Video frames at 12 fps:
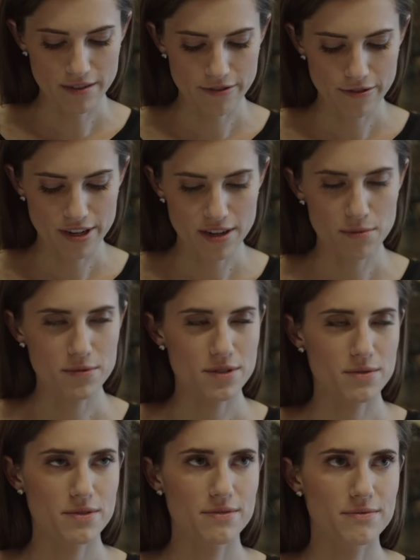freedom
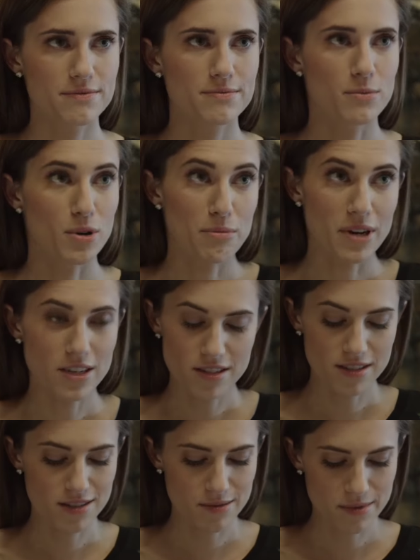is more
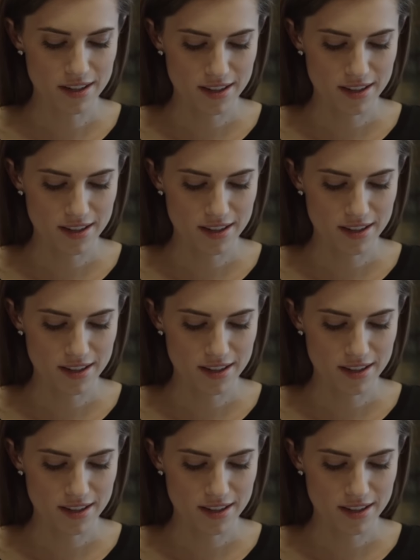precious to me